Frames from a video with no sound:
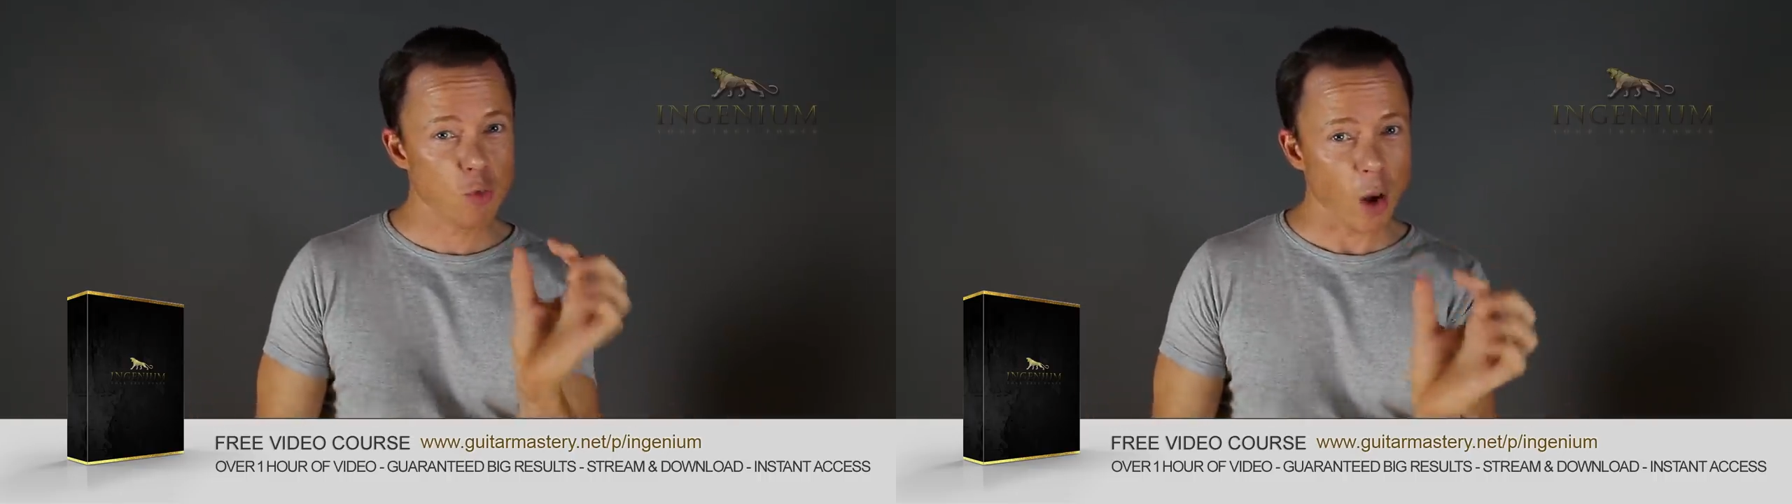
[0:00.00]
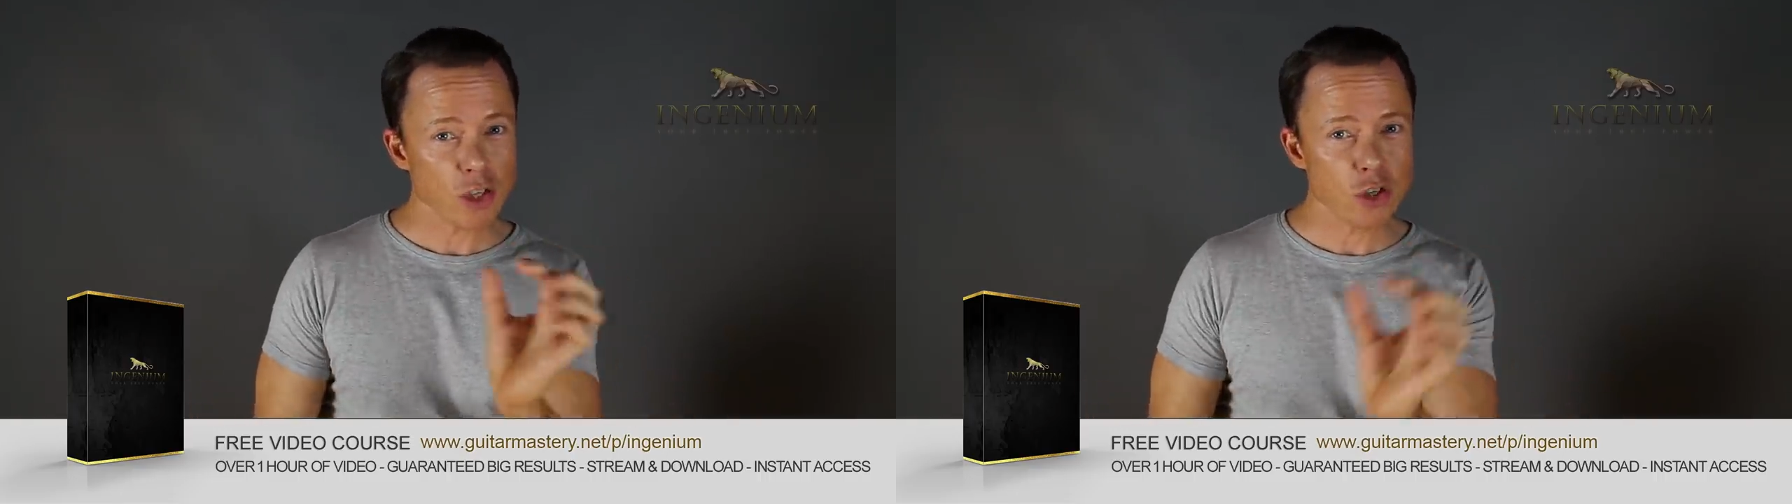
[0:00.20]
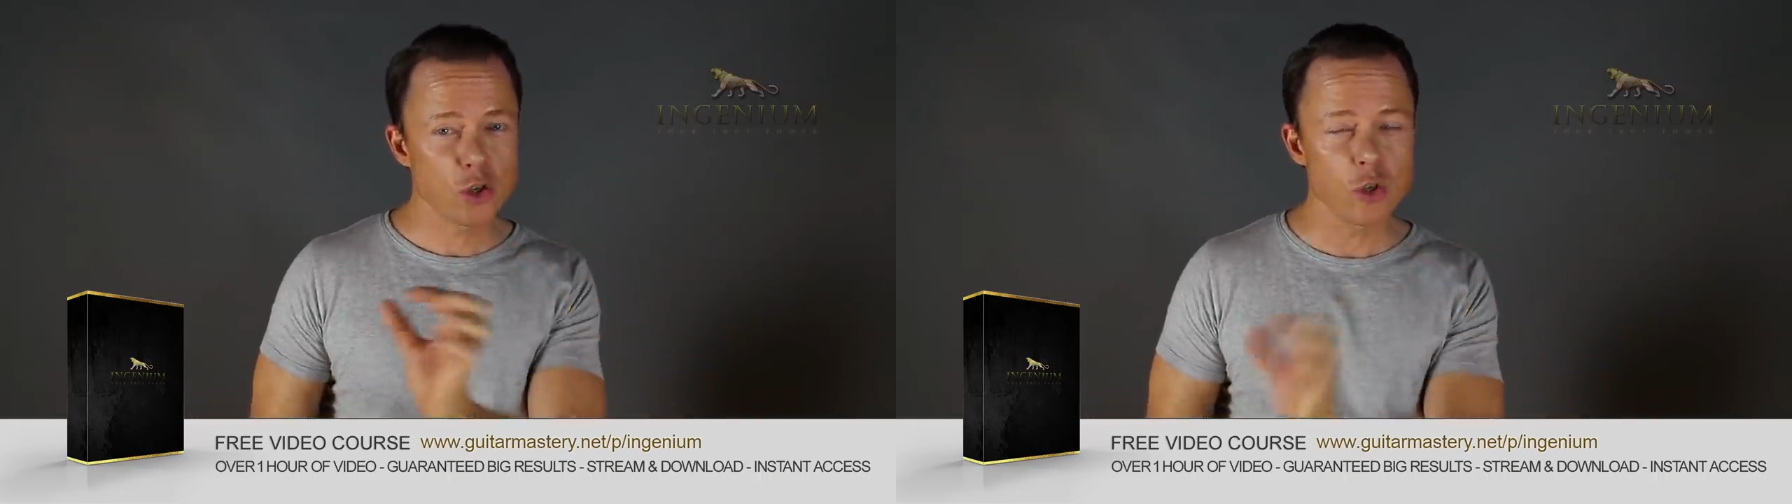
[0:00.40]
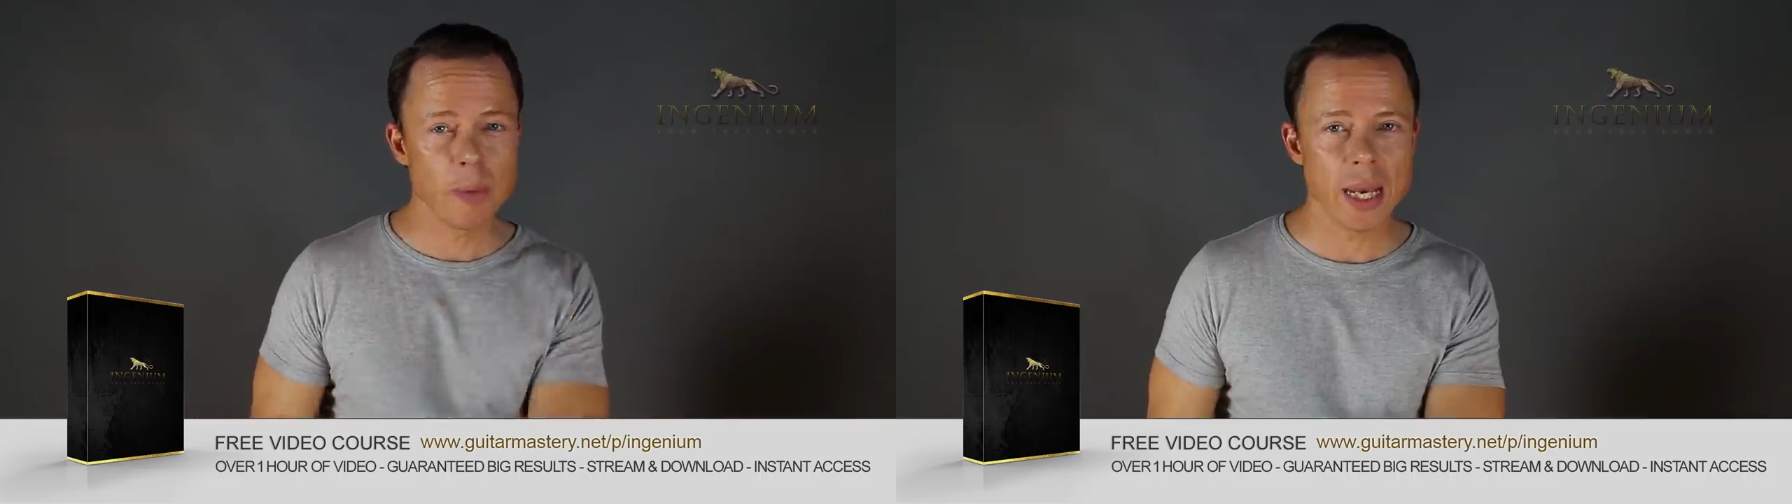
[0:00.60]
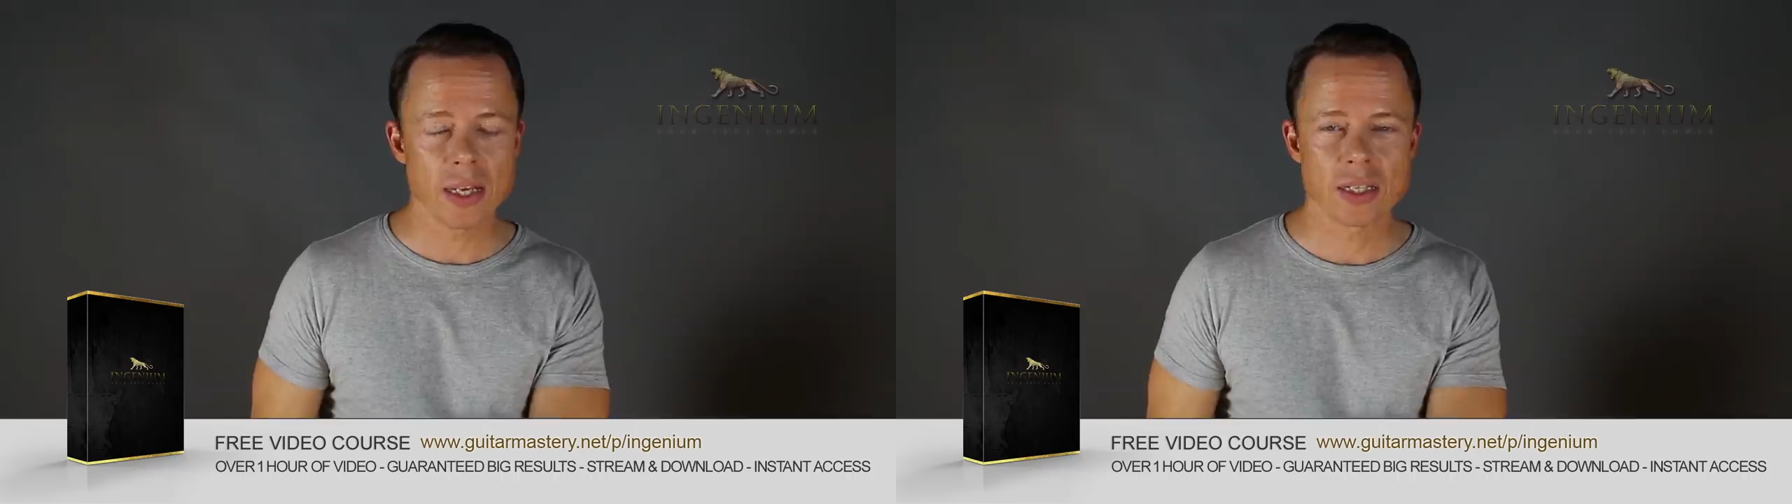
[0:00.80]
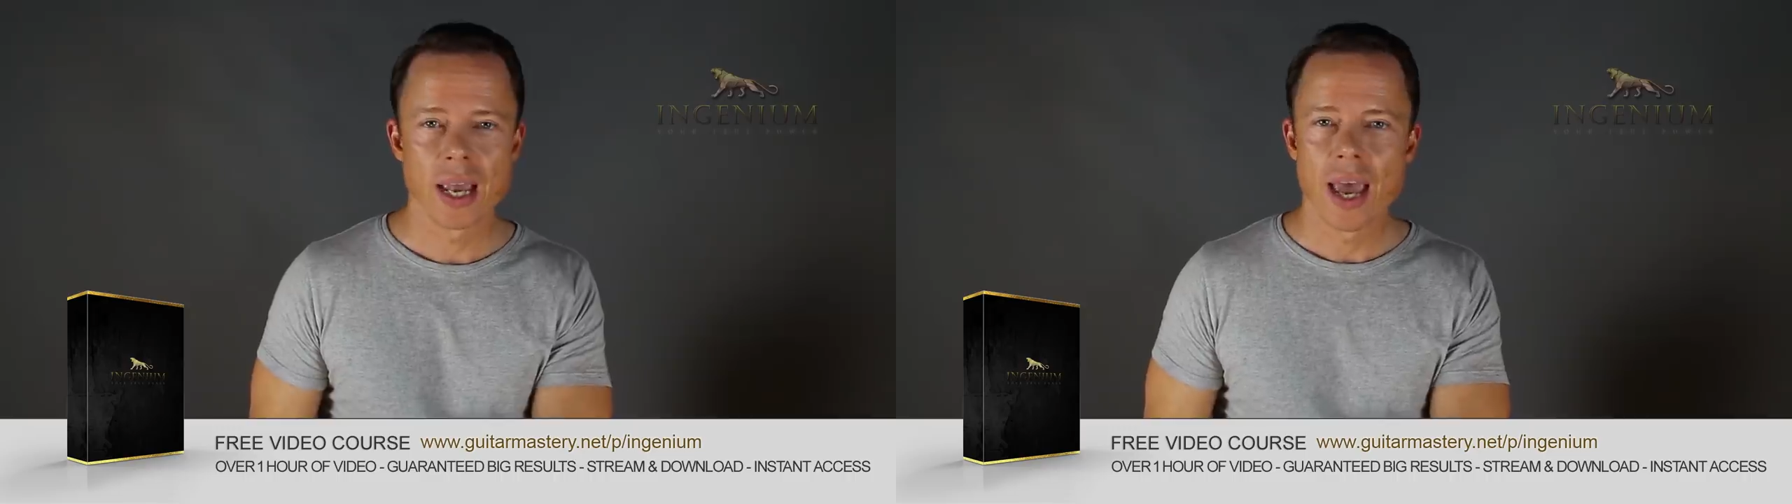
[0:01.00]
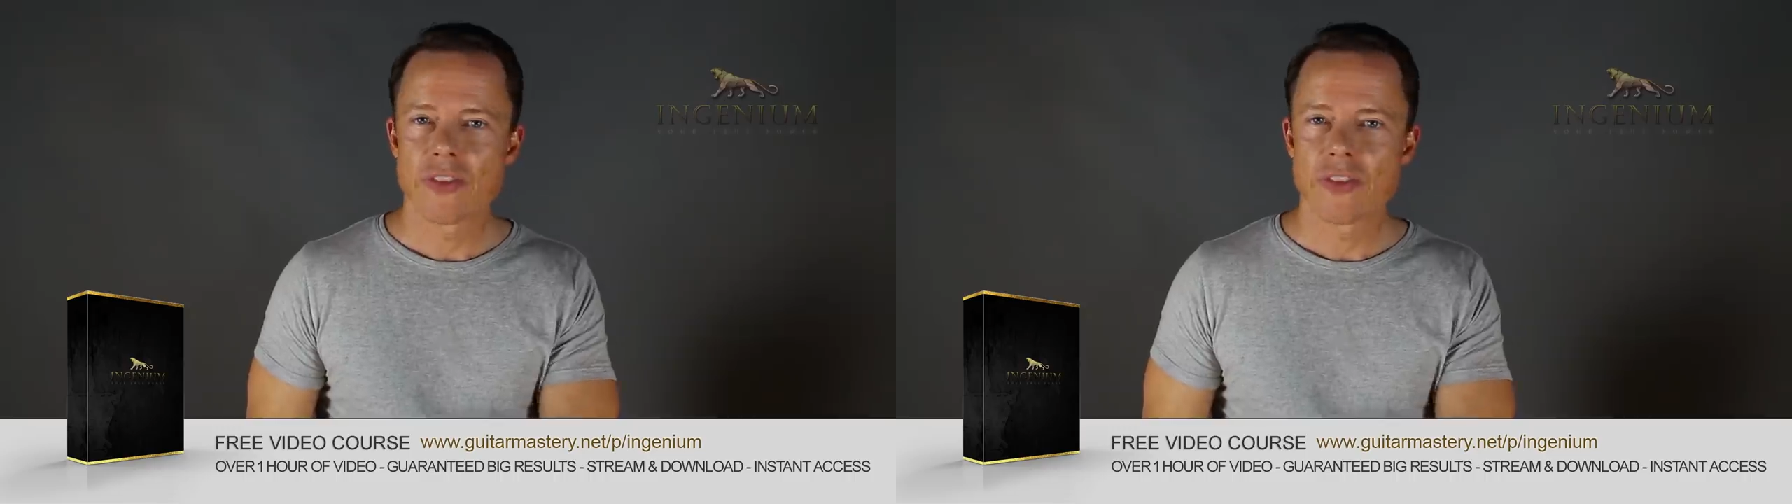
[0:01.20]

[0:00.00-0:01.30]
one to two minutes